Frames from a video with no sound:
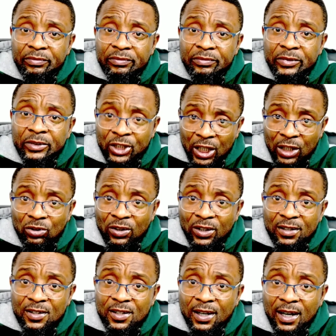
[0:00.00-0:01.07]
Sure, you
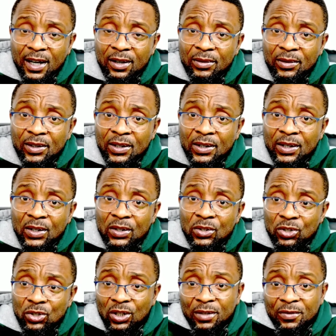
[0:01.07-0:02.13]
understand now?
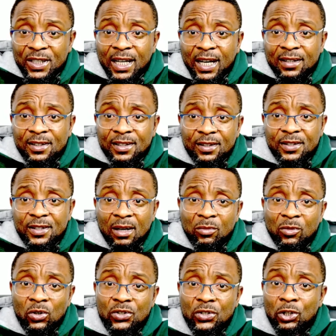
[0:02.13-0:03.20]
So if their system
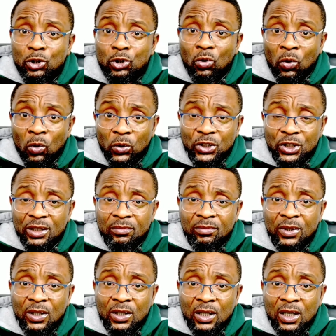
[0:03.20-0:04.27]
continue to hold him,
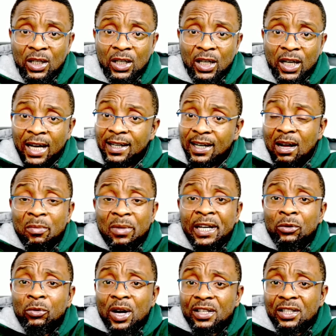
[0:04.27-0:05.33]
and there are many
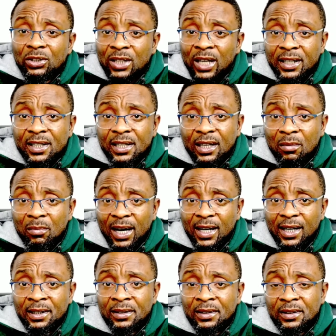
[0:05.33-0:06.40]
ways you can kill a
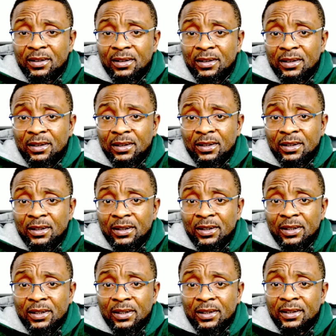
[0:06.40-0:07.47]
man,
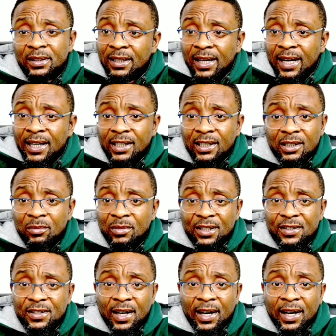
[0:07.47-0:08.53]
denying him his
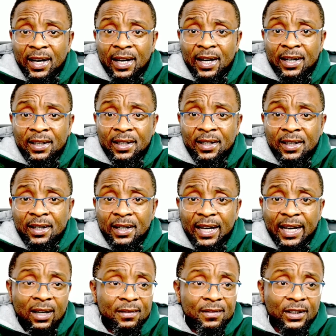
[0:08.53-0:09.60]

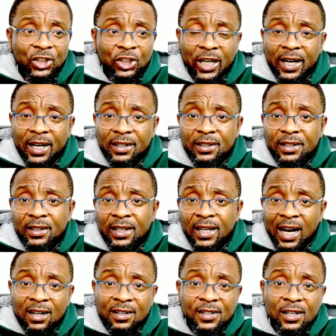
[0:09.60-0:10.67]
health check,
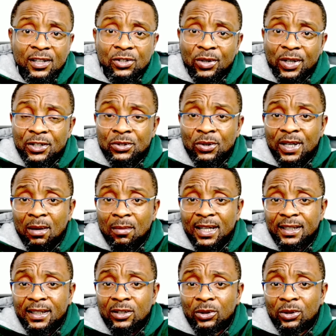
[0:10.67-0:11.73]
access to his own
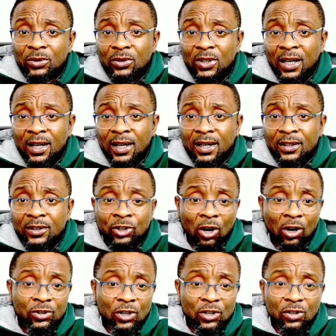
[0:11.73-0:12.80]
medical
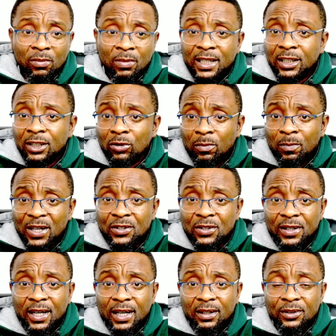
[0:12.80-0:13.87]
doctors or medical
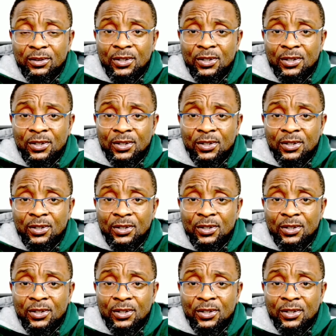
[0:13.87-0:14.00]
personnel,